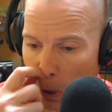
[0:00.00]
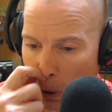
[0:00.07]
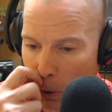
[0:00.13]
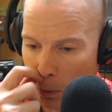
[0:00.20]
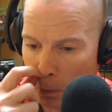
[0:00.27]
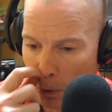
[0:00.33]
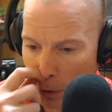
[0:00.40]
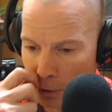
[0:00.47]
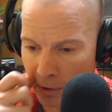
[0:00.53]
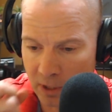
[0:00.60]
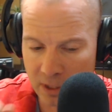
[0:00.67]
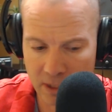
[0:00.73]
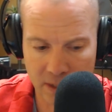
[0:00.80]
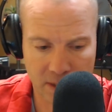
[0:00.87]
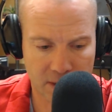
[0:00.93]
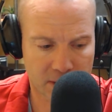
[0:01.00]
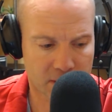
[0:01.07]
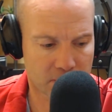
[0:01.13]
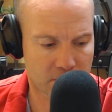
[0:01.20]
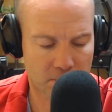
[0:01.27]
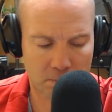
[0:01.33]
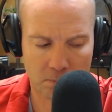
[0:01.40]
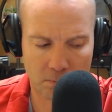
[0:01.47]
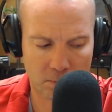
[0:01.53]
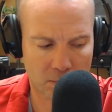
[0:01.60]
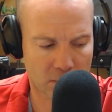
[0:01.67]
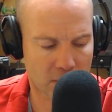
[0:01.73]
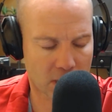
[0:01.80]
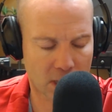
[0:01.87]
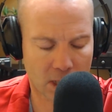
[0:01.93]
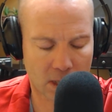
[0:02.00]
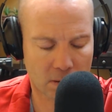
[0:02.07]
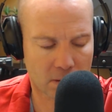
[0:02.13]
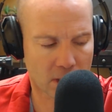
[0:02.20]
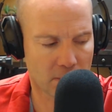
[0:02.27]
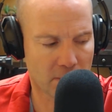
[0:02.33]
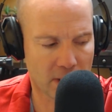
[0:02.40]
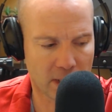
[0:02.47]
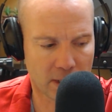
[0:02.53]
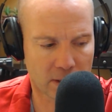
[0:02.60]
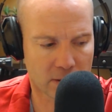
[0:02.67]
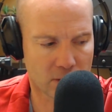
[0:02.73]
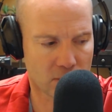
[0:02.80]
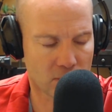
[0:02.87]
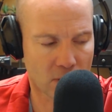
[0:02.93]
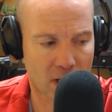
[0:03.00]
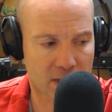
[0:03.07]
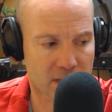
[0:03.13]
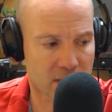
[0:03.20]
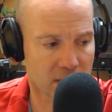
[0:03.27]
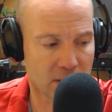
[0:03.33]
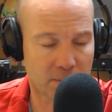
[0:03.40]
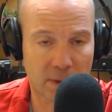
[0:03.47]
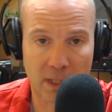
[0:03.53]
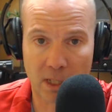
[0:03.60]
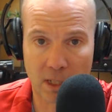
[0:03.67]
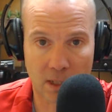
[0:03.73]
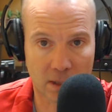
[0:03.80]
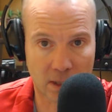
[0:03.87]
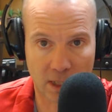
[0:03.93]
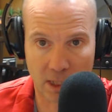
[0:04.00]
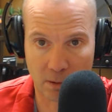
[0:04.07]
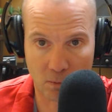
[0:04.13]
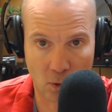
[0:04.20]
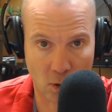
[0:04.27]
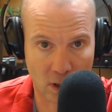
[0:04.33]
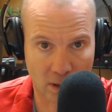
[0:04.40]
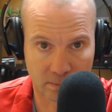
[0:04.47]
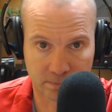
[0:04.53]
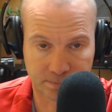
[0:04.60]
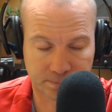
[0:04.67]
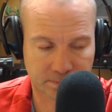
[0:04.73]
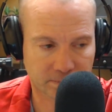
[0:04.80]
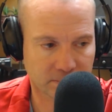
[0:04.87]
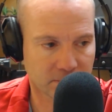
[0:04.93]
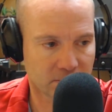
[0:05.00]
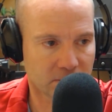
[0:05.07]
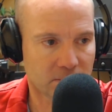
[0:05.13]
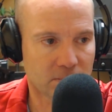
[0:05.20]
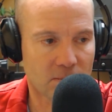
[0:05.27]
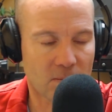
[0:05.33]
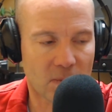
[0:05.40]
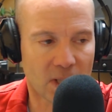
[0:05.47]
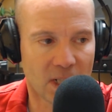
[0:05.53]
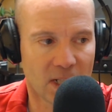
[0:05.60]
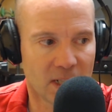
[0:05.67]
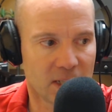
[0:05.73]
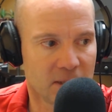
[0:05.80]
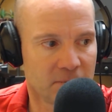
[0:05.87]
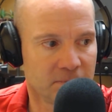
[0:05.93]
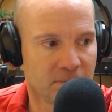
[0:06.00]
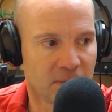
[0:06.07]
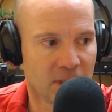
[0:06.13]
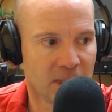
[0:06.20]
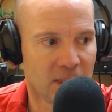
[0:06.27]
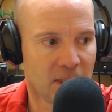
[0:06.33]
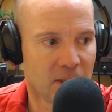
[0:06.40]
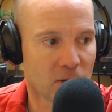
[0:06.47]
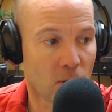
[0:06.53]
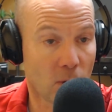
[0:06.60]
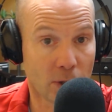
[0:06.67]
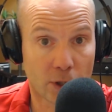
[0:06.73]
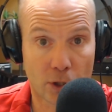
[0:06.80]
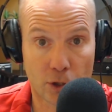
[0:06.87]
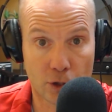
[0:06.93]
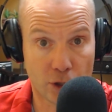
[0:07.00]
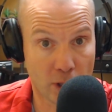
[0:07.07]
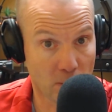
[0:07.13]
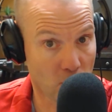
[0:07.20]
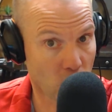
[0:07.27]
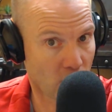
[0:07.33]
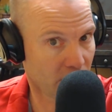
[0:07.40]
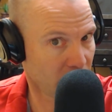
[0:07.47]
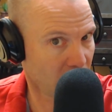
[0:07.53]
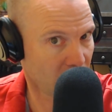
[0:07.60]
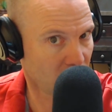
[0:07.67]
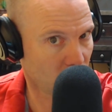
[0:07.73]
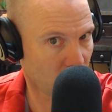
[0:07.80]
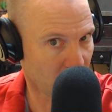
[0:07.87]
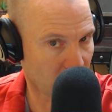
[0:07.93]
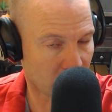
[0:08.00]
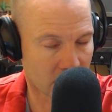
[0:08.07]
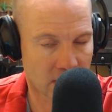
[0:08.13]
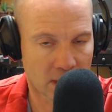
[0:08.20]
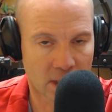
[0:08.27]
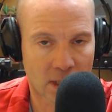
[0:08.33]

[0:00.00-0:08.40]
Whether it is committing to not sleeping in anymore, going to the gym one day a week,